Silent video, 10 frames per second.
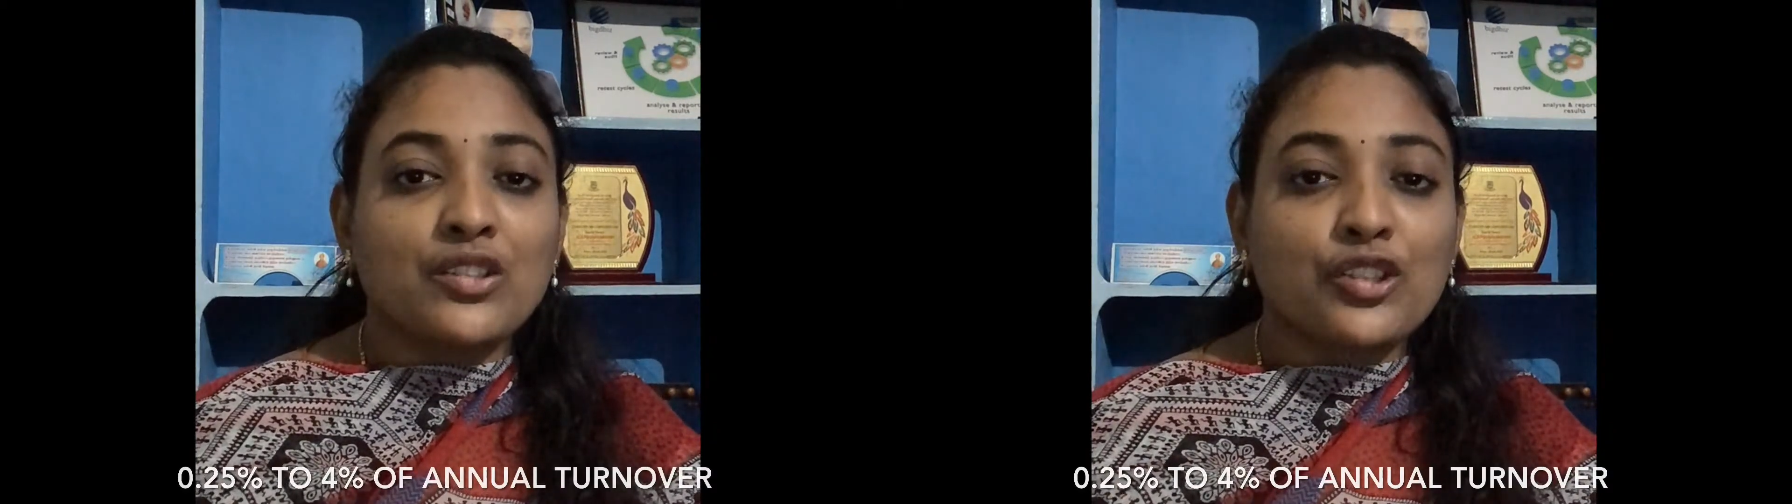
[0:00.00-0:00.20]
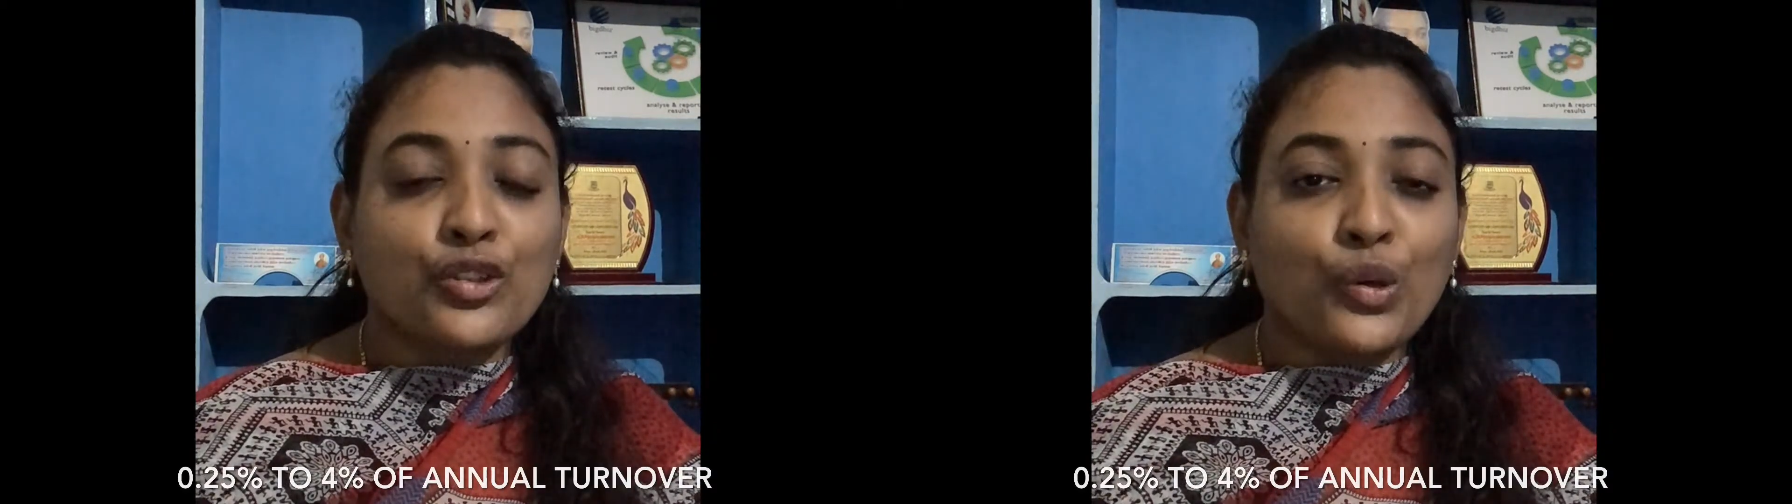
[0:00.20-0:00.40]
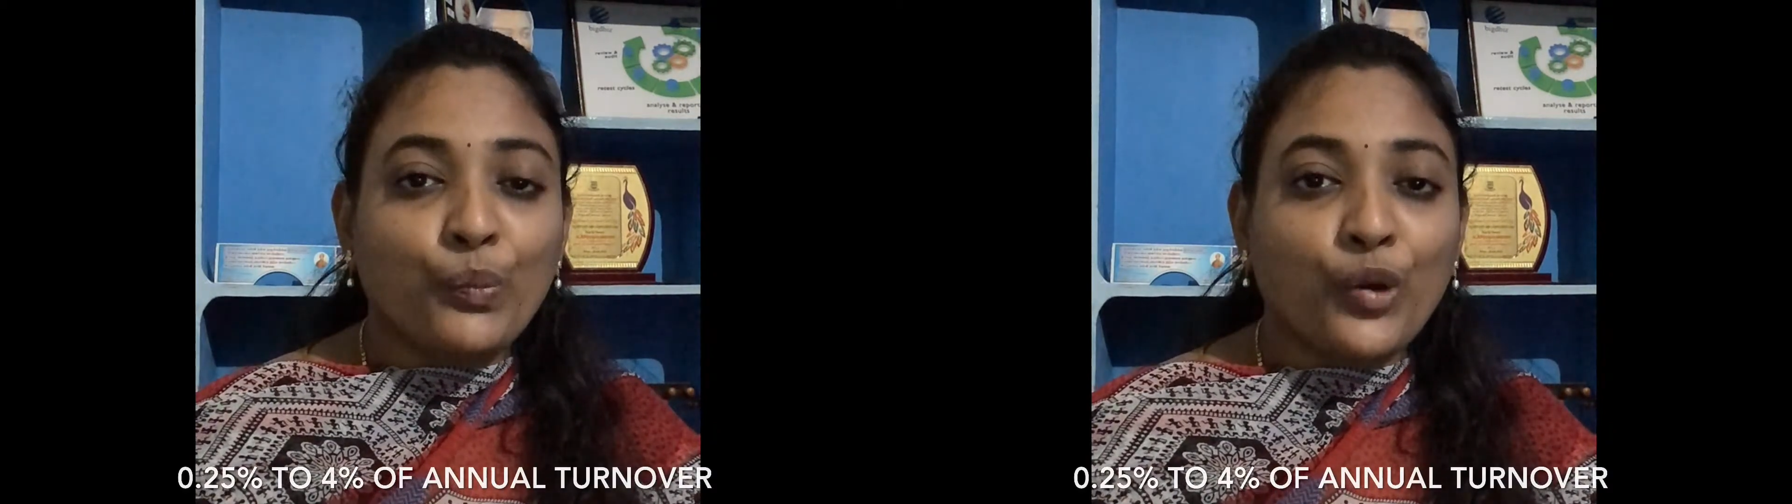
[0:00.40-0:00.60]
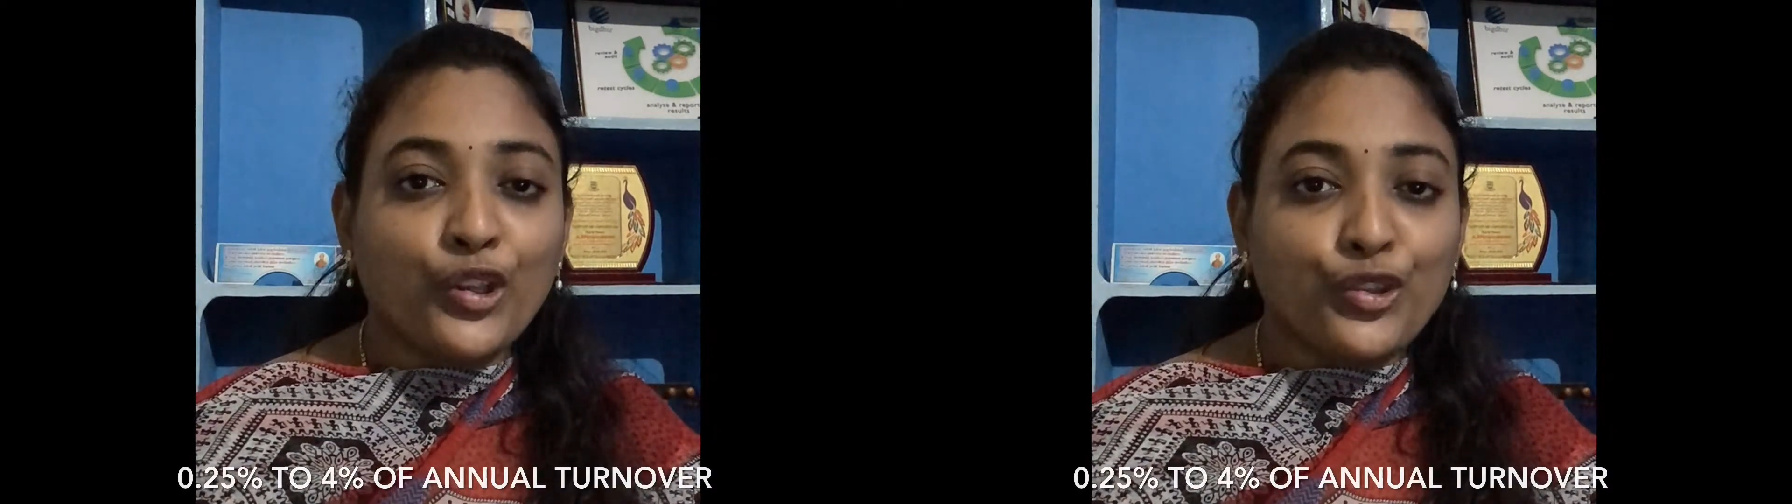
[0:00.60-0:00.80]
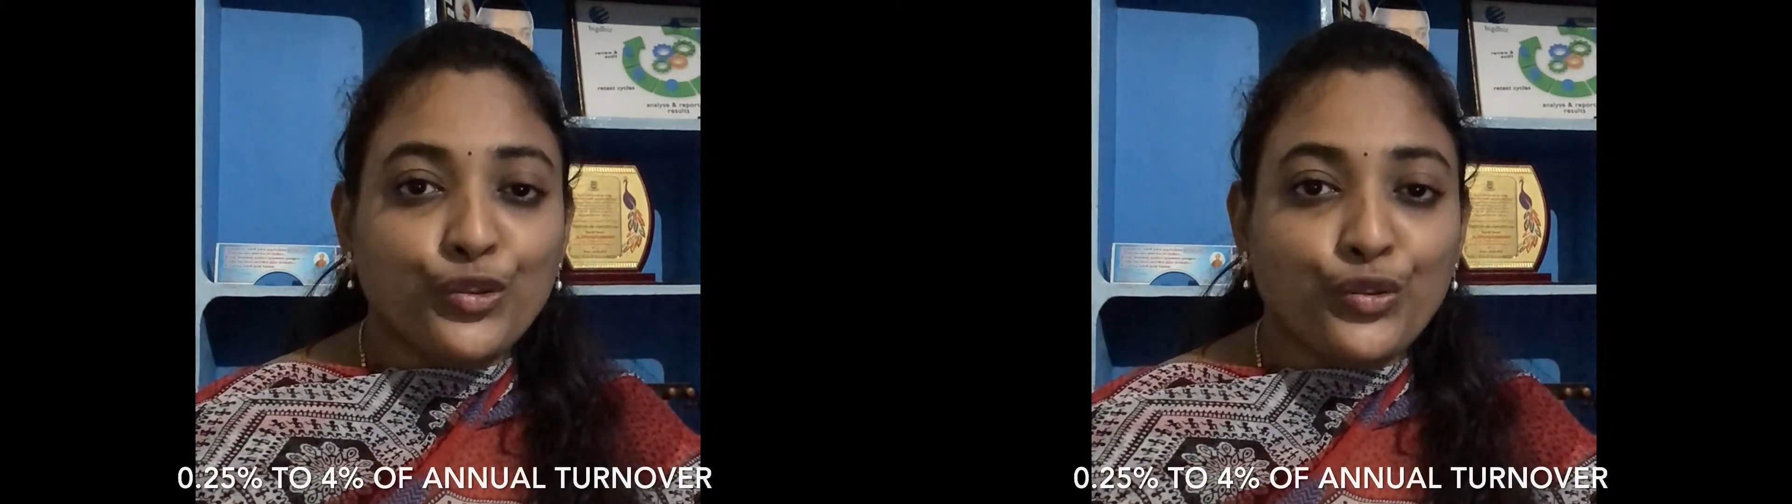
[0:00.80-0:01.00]
zero
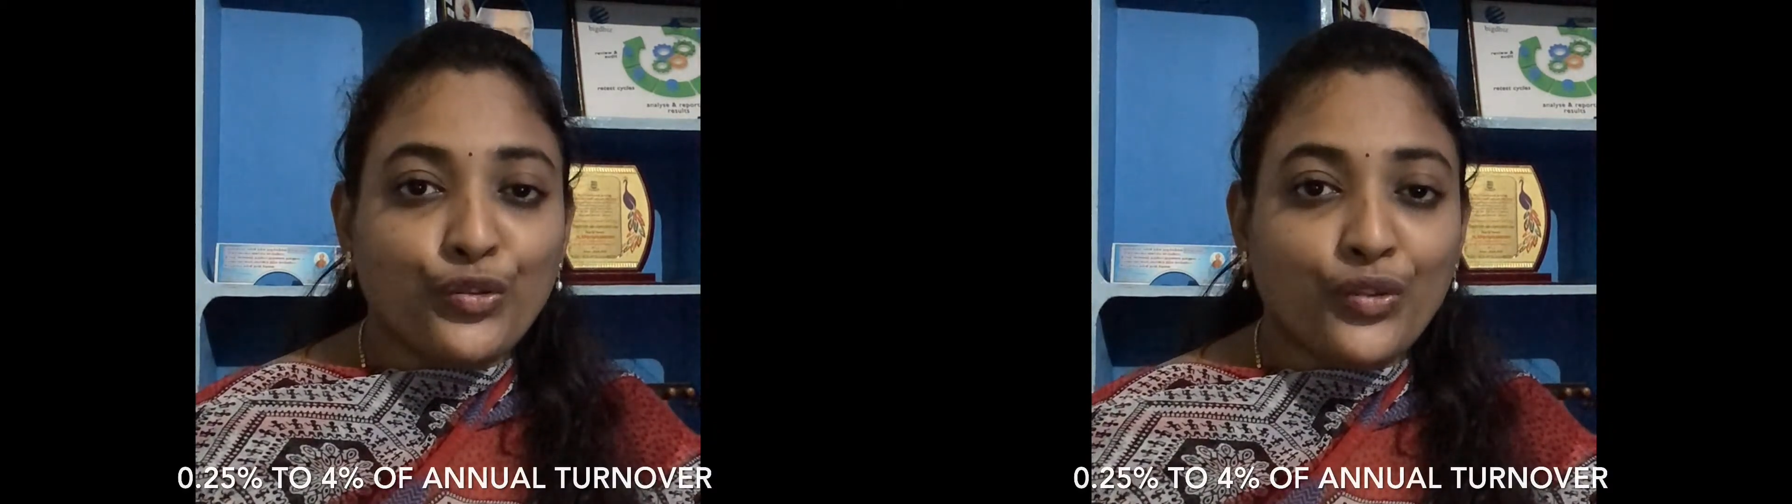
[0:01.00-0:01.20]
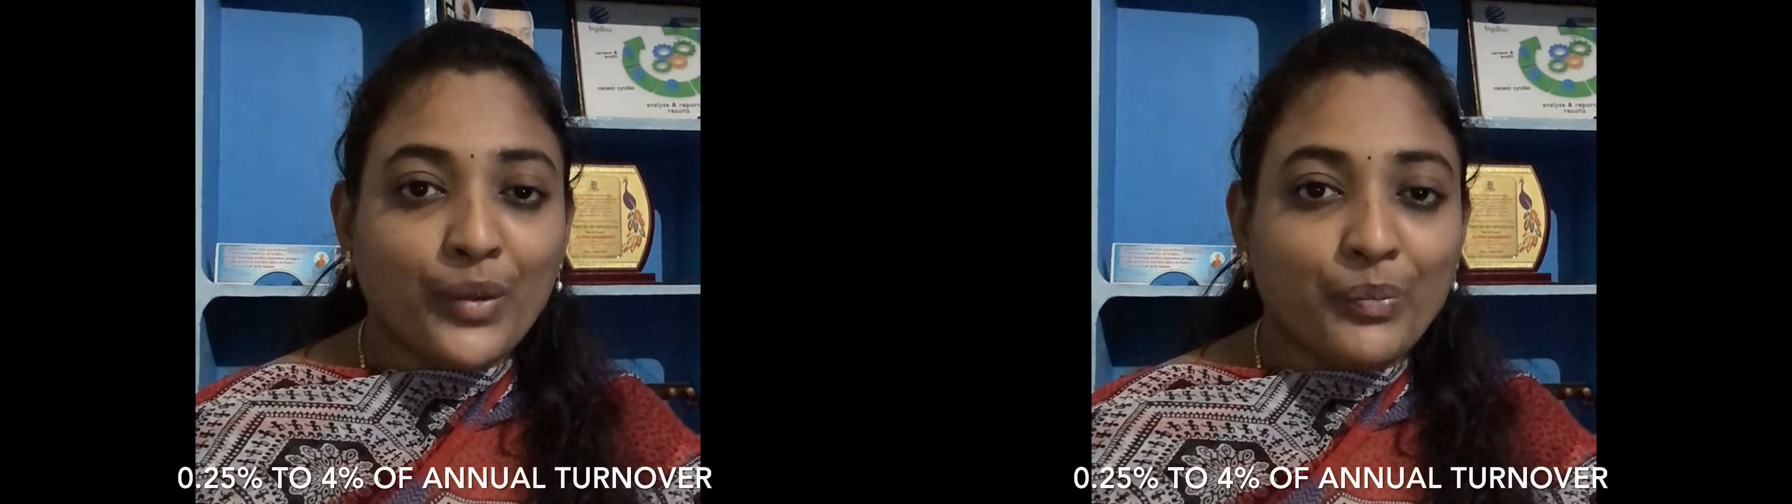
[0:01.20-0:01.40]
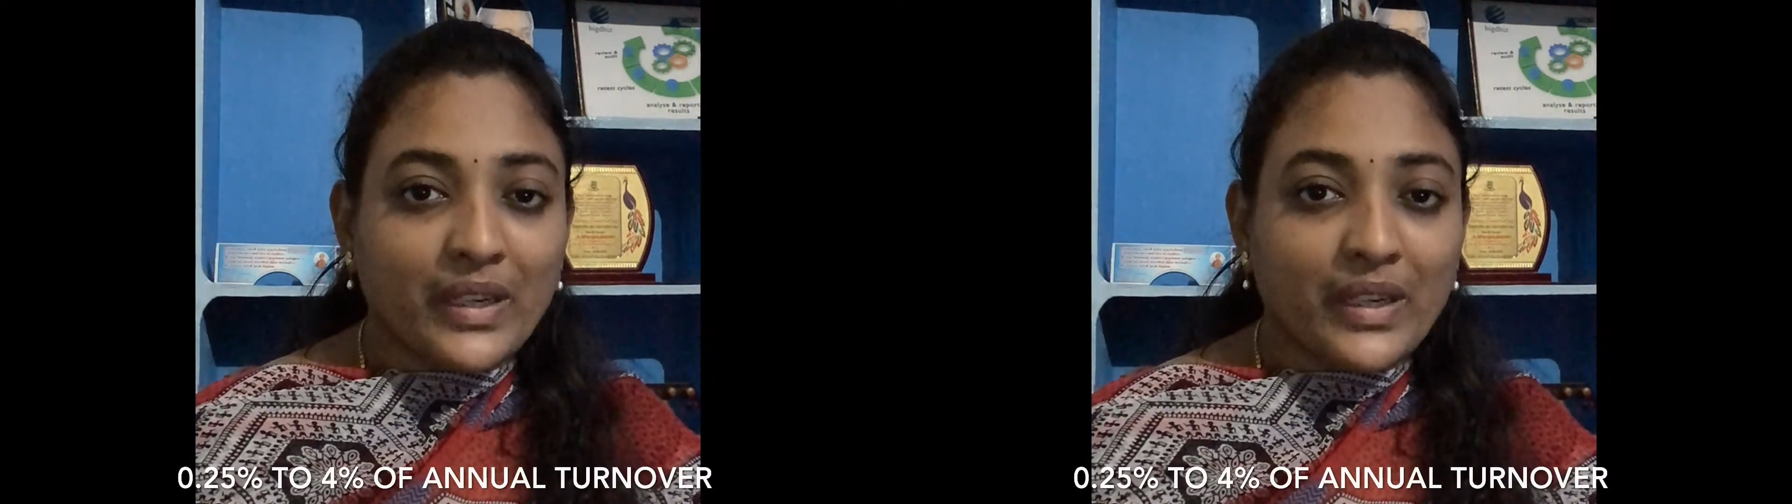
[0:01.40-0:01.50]
point two five